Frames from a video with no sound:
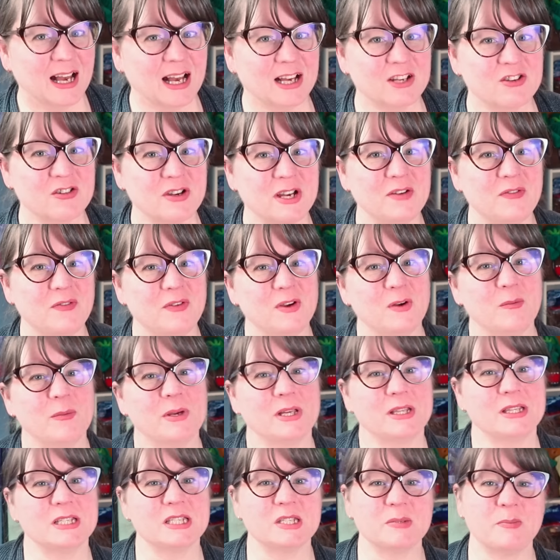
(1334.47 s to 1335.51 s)
I tried
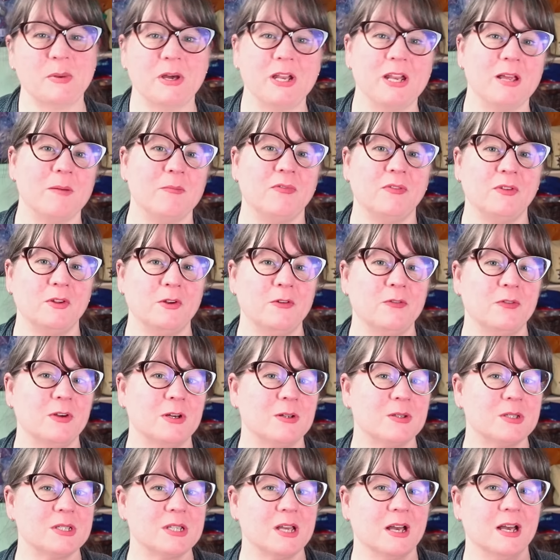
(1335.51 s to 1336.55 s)
filming the spun up floof
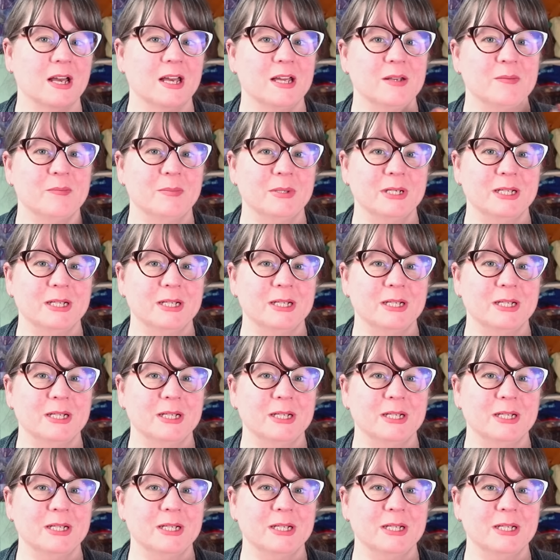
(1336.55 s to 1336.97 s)
outside,